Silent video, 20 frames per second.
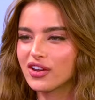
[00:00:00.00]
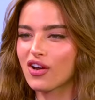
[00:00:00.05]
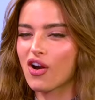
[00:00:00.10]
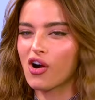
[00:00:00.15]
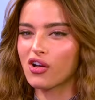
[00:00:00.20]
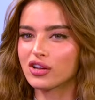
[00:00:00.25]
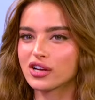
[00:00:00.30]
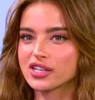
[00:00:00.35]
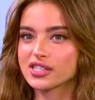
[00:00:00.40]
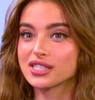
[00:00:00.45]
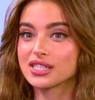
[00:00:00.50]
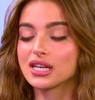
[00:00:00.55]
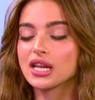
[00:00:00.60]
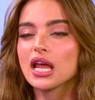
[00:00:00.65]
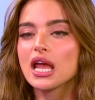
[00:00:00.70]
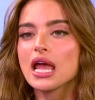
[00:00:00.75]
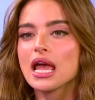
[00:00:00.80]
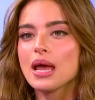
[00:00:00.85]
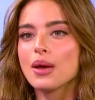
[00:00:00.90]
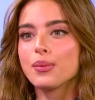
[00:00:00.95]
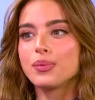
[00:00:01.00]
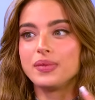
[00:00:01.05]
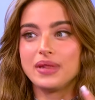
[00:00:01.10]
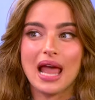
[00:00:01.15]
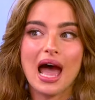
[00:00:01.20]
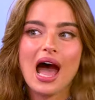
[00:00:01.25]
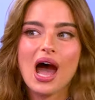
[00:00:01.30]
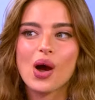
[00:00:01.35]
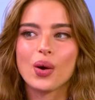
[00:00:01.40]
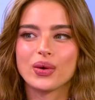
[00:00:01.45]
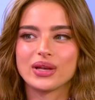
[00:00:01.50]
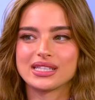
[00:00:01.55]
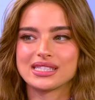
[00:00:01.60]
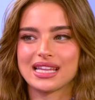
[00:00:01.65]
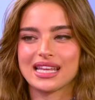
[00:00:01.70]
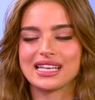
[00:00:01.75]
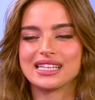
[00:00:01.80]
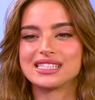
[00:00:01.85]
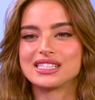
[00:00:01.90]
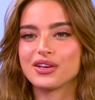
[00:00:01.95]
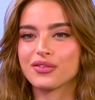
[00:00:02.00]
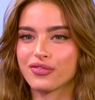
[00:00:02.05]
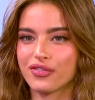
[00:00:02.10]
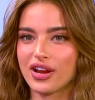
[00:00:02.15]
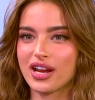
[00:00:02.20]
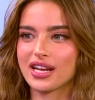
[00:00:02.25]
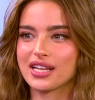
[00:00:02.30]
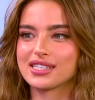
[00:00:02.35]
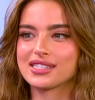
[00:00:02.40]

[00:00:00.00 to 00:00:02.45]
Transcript: the colors, and now it's like different.